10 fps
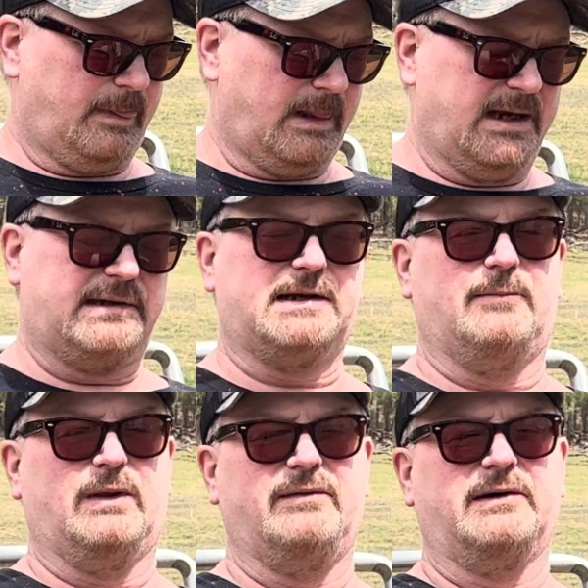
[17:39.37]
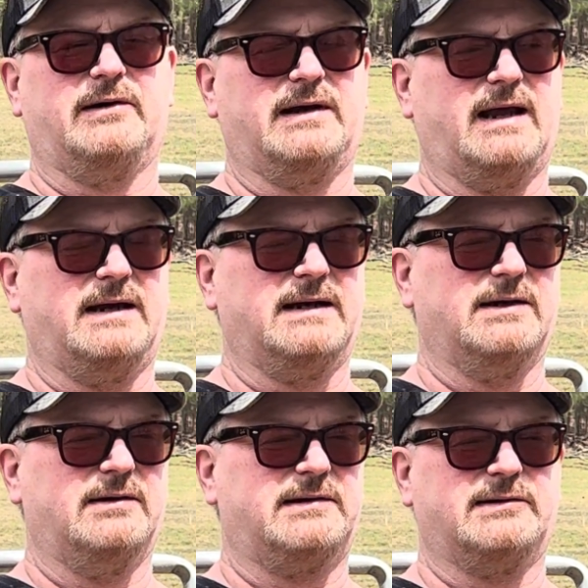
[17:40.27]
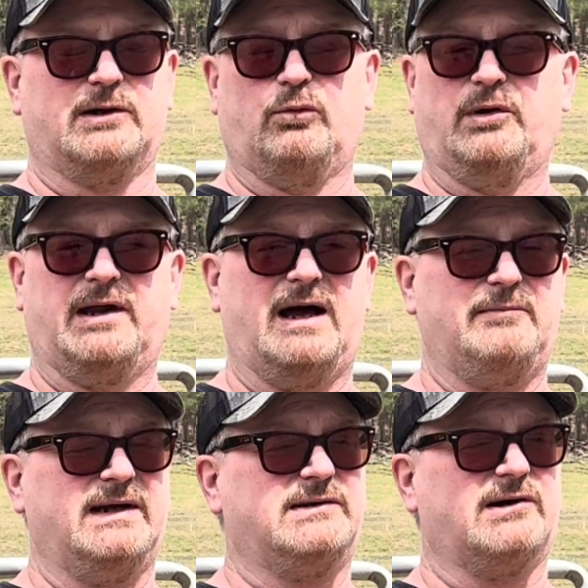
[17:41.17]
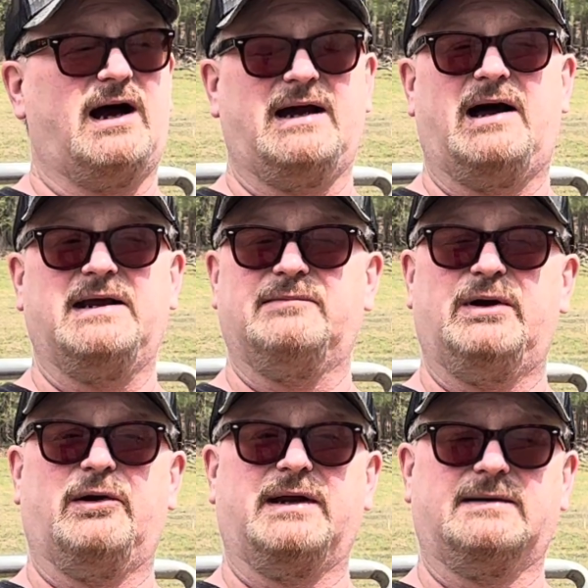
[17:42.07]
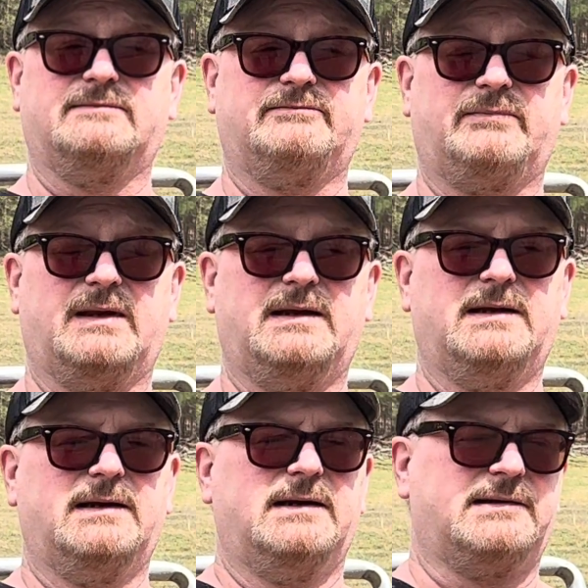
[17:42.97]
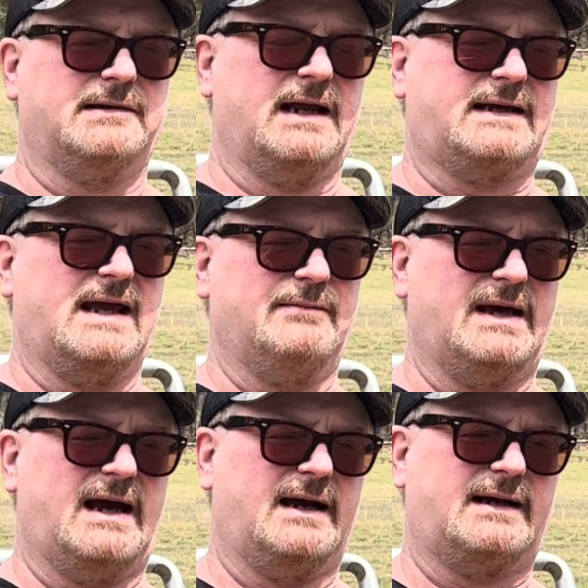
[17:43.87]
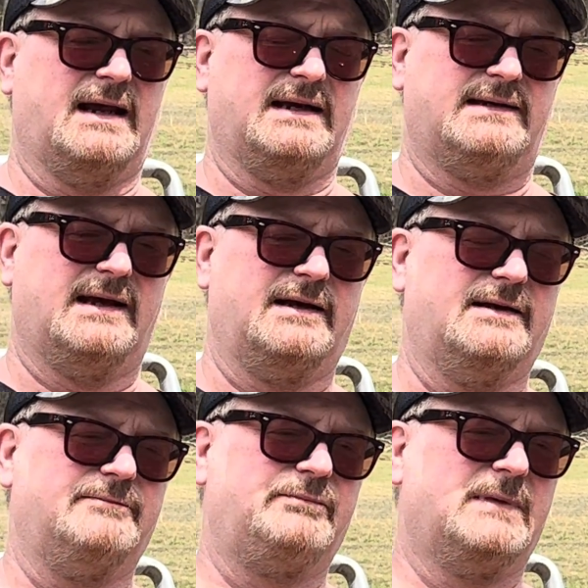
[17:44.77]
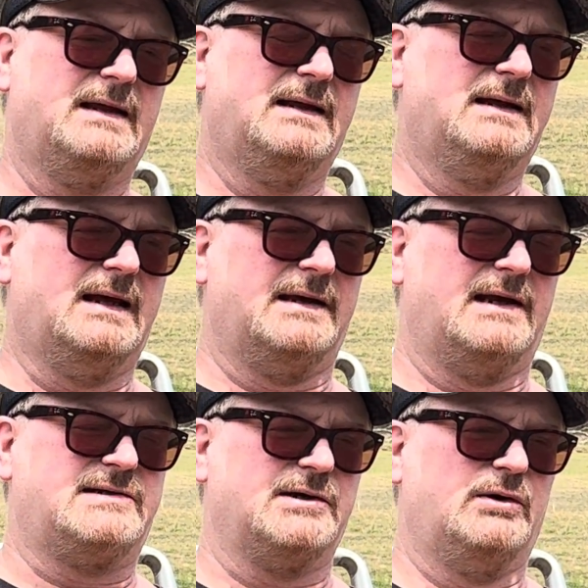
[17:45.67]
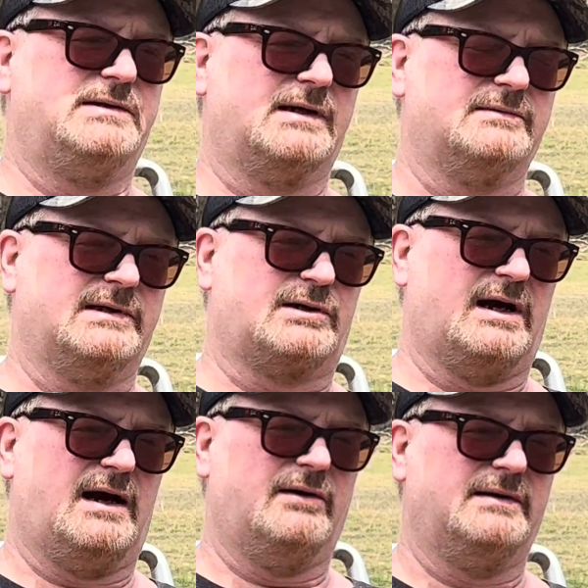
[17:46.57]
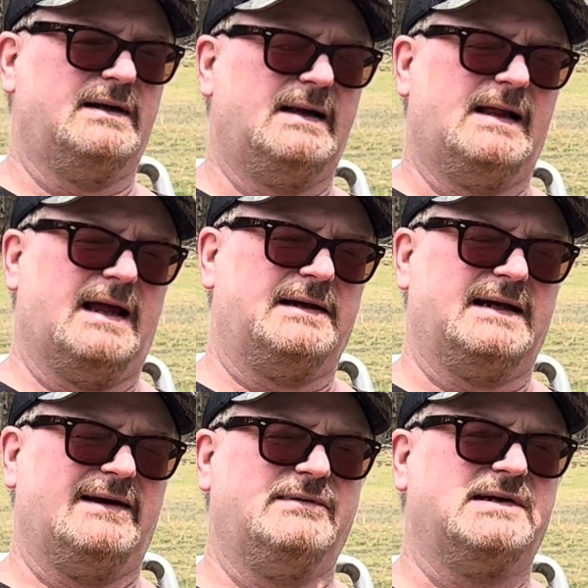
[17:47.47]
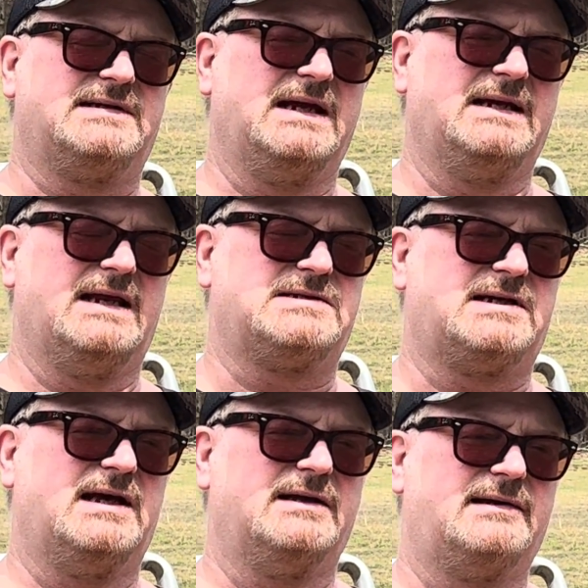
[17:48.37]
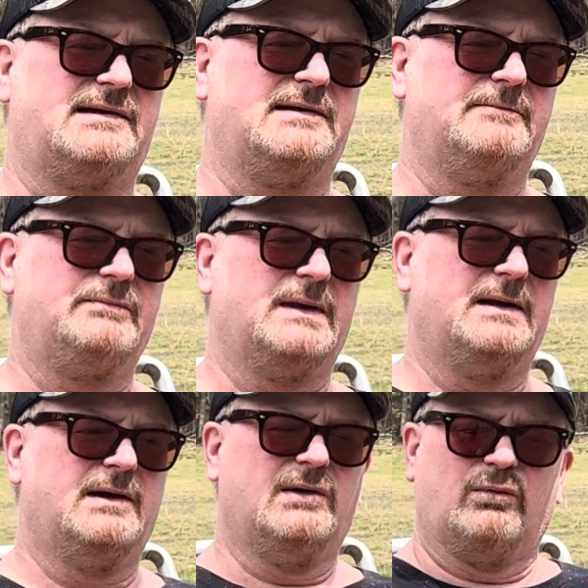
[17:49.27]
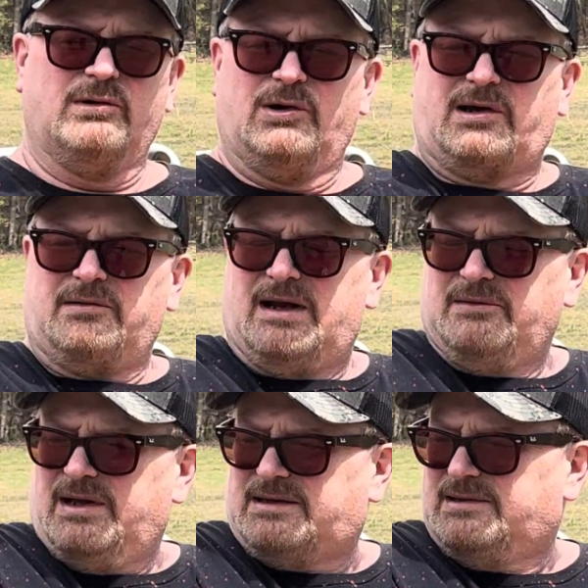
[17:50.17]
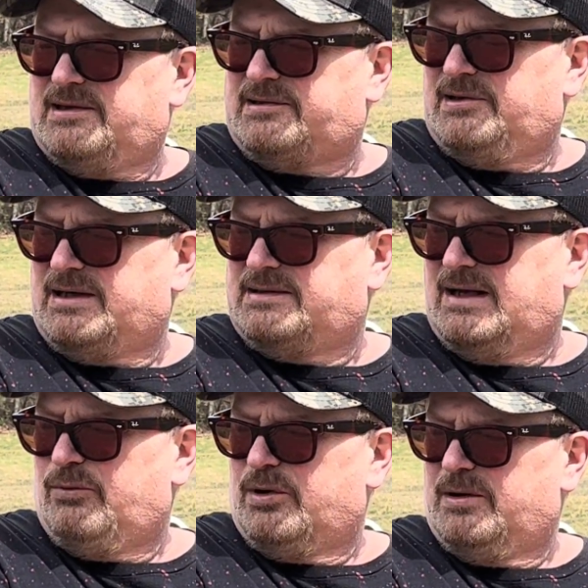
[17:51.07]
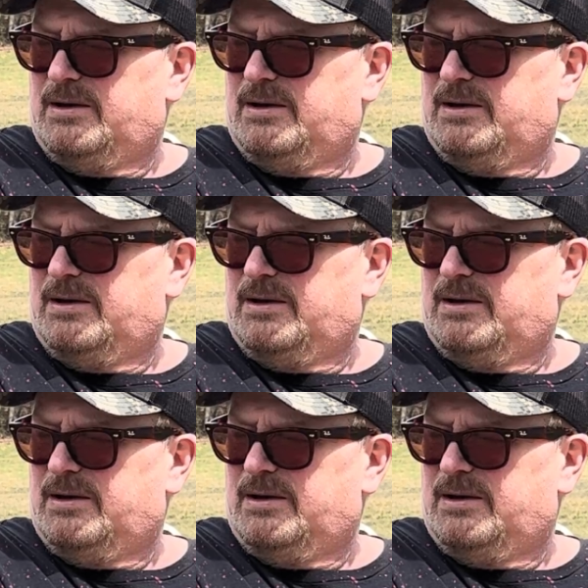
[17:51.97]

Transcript: He Stopped Loving Her Today. And he goes, there will not be a dry eye in the building. So they came back and he did it. And they showed the crowd. And even the teenage kids were looking around like this, like they were